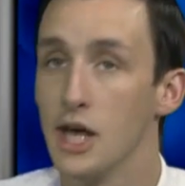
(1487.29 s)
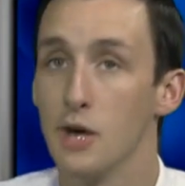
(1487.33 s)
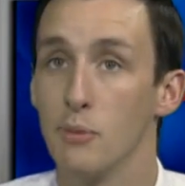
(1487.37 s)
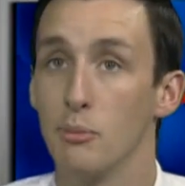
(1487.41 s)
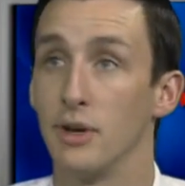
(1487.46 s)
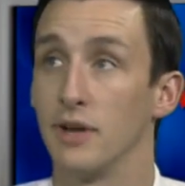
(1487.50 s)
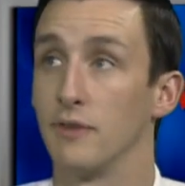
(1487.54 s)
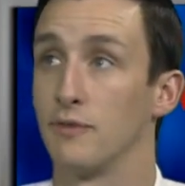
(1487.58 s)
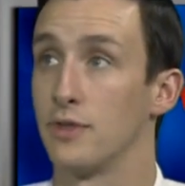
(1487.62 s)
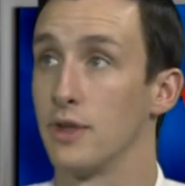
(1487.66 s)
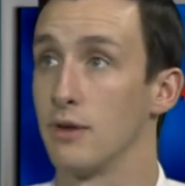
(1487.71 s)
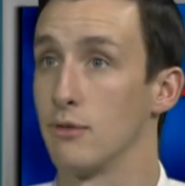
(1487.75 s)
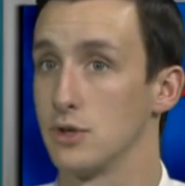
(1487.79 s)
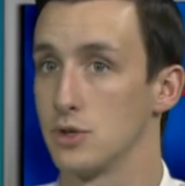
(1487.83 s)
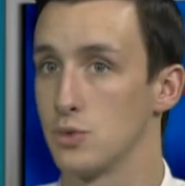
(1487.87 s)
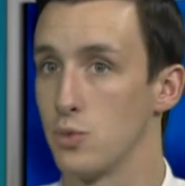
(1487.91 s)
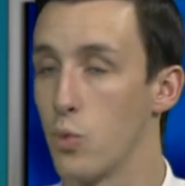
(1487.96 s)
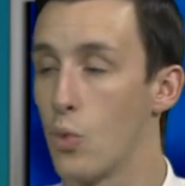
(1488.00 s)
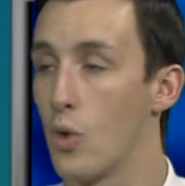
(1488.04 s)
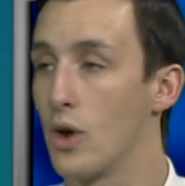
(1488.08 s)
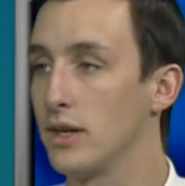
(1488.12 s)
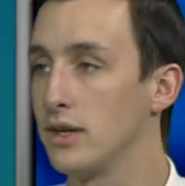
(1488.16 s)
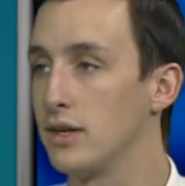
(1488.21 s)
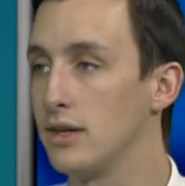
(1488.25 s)
But if there was
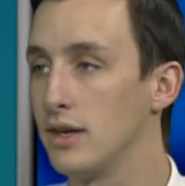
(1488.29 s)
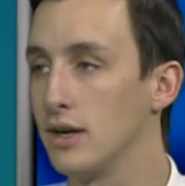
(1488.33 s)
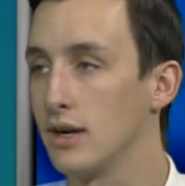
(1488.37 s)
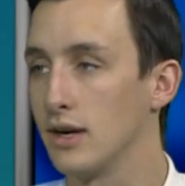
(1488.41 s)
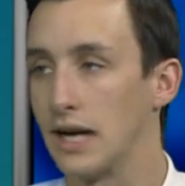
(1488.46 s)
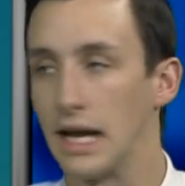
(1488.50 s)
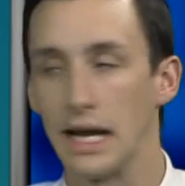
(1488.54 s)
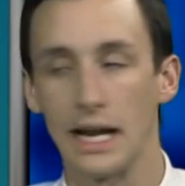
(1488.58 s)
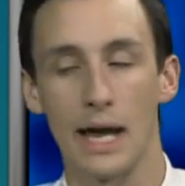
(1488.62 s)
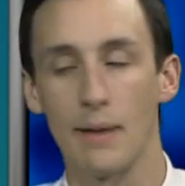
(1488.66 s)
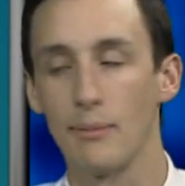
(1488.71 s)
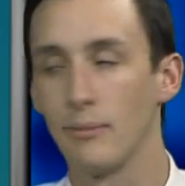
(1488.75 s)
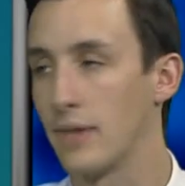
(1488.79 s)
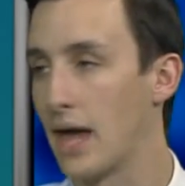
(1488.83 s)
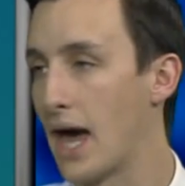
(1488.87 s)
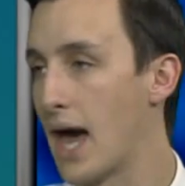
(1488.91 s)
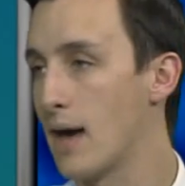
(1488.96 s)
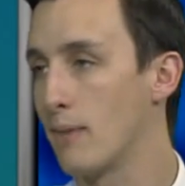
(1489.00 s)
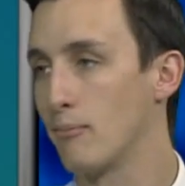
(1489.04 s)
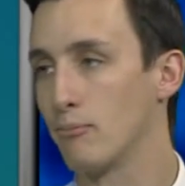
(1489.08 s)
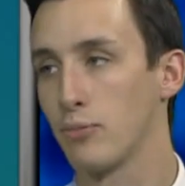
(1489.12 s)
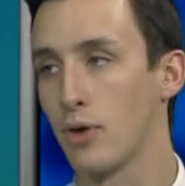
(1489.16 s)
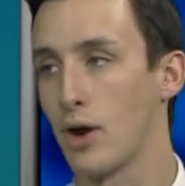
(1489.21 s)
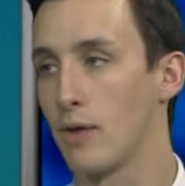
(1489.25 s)
one year, and I'm,
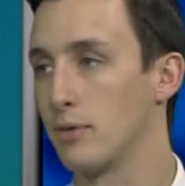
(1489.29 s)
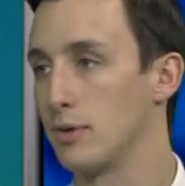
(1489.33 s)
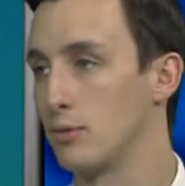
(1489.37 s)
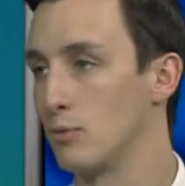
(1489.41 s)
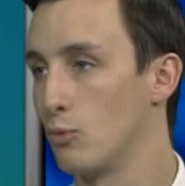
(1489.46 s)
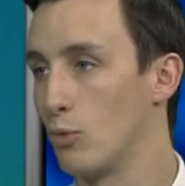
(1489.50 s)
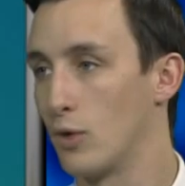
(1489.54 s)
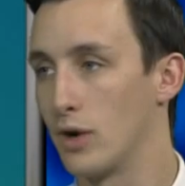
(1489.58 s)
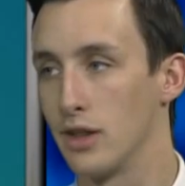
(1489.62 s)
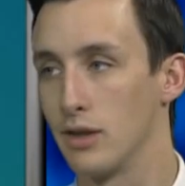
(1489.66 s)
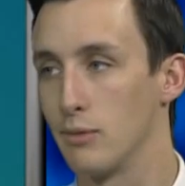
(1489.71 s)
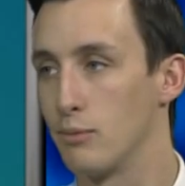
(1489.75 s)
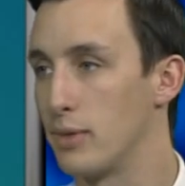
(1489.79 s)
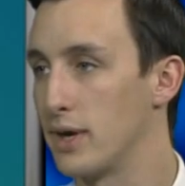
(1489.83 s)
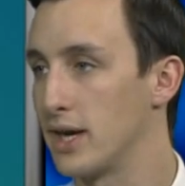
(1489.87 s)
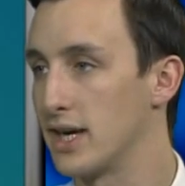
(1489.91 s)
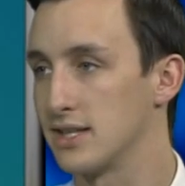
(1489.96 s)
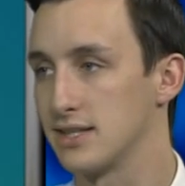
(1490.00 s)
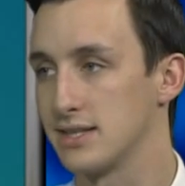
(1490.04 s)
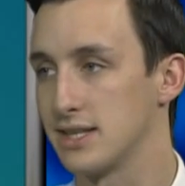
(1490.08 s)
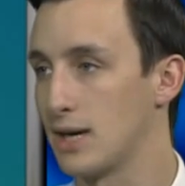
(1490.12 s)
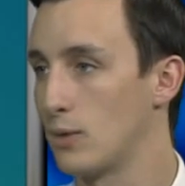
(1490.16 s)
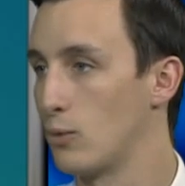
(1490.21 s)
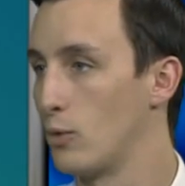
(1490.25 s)
I'm probably one of the
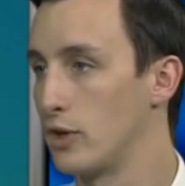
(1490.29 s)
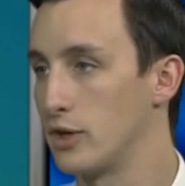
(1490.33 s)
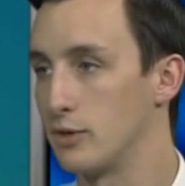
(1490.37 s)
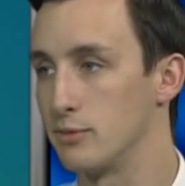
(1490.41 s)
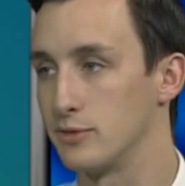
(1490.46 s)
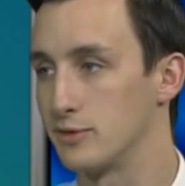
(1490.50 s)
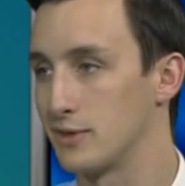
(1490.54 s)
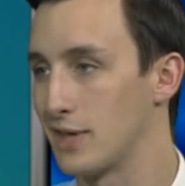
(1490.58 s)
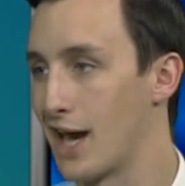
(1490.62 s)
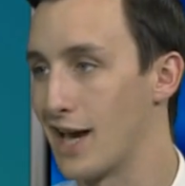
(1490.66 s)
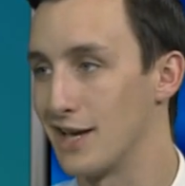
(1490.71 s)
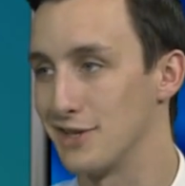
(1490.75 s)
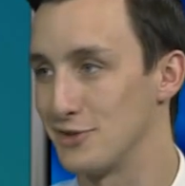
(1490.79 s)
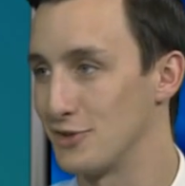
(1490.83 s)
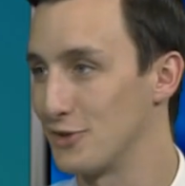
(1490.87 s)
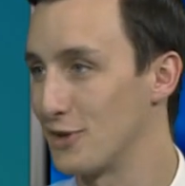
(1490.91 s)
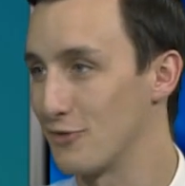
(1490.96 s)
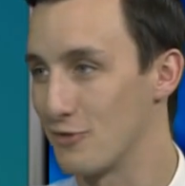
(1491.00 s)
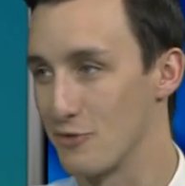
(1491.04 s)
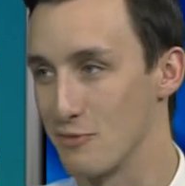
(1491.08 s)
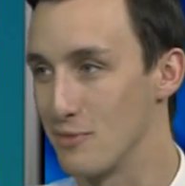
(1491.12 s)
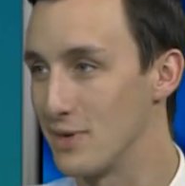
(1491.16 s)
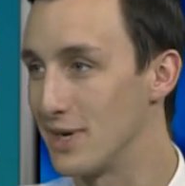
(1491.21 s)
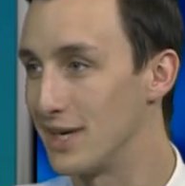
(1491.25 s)
biggest Ted Williams guys you'll
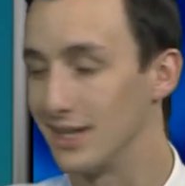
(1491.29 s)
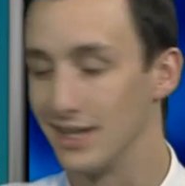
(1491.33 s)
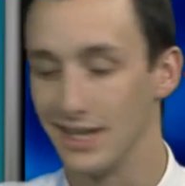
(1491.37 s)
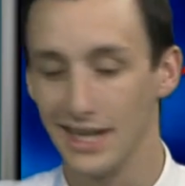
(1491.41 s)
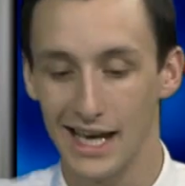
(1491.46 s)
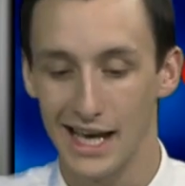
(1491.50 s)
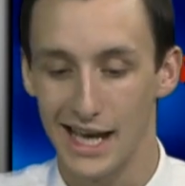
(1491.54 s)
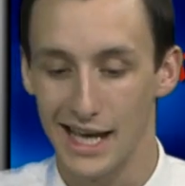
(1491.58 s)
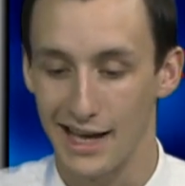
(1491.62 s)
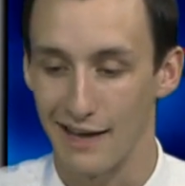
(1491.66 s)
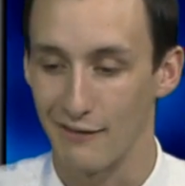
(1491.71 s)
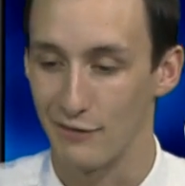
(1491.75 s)
ever meet, yeah.